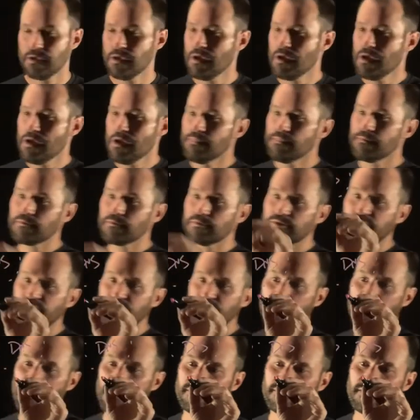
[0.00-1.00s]
The
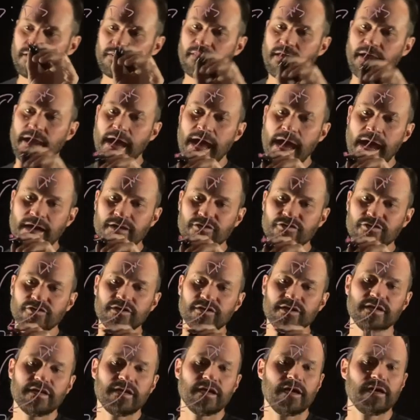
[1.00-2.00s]
response that they
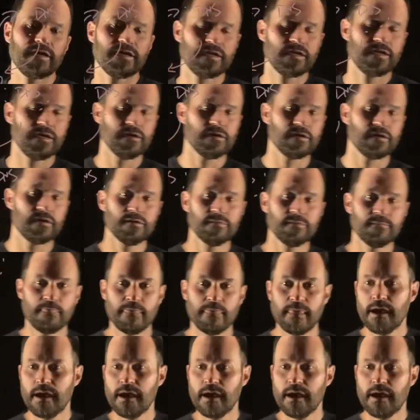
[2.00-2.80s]
actually get here